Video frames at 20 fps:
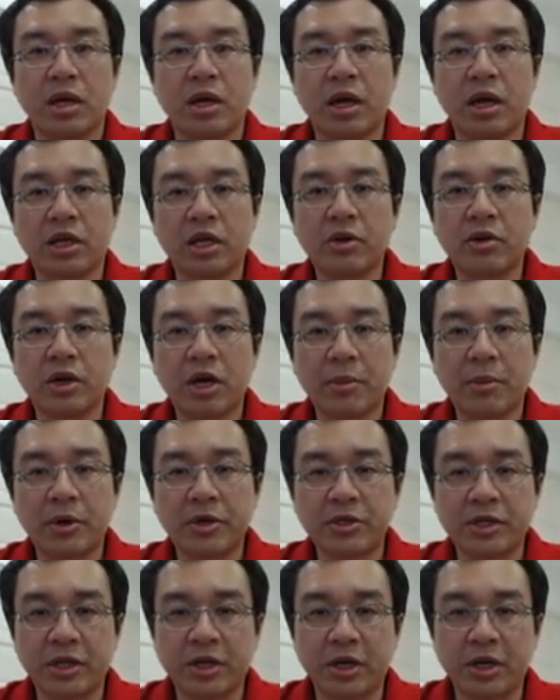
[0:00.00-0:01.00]
I give a couple of
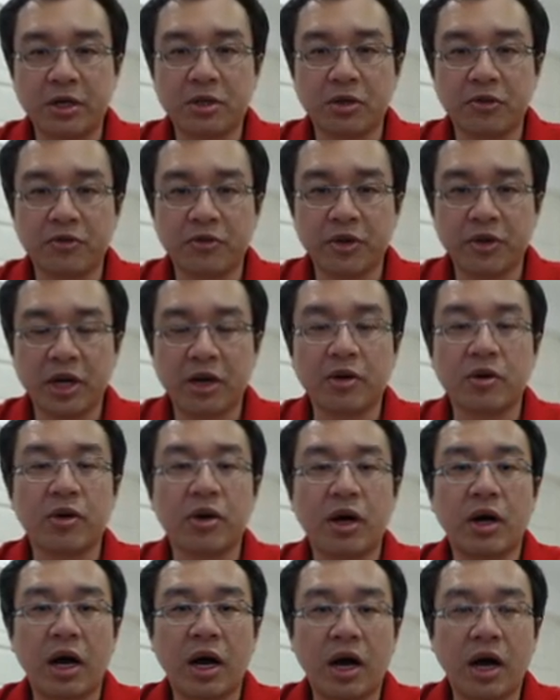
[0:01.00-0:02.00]
seconds to figure out
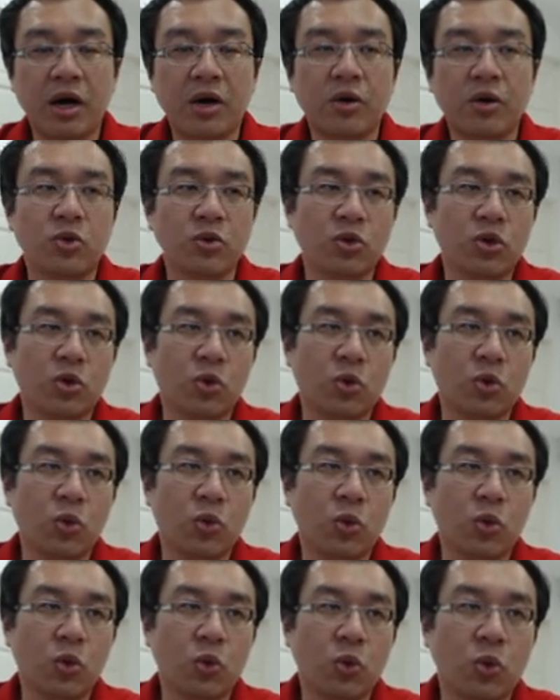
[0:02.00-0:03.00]
how to
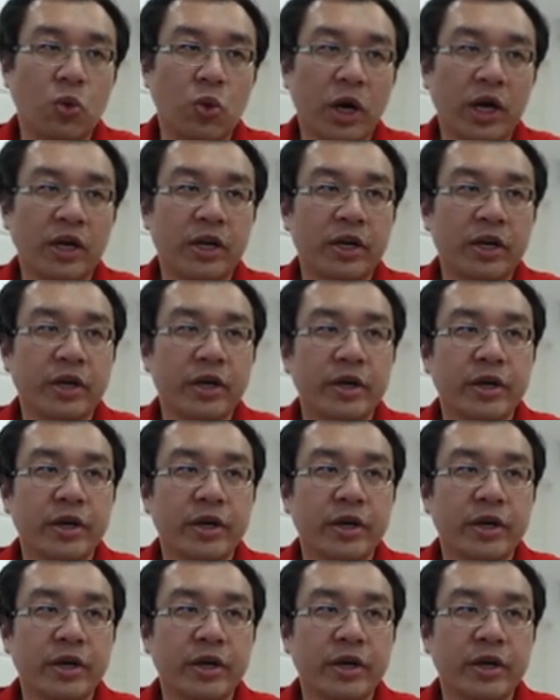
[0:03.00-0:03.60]
white